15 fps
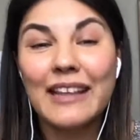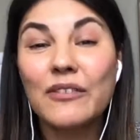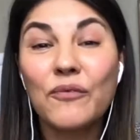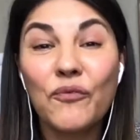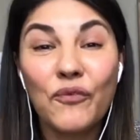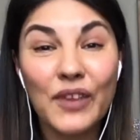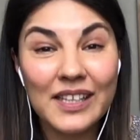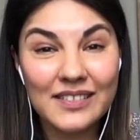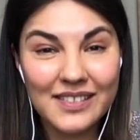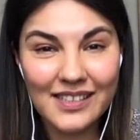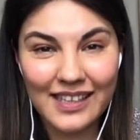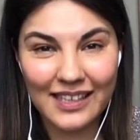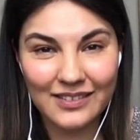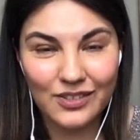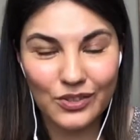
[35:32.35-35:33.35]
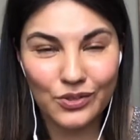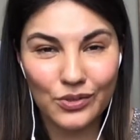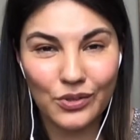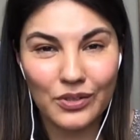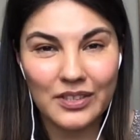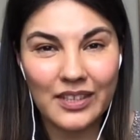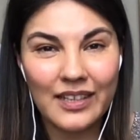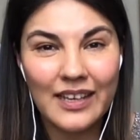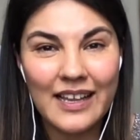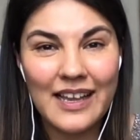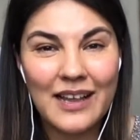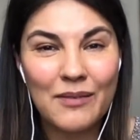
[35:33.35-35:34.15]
It feels like disorder,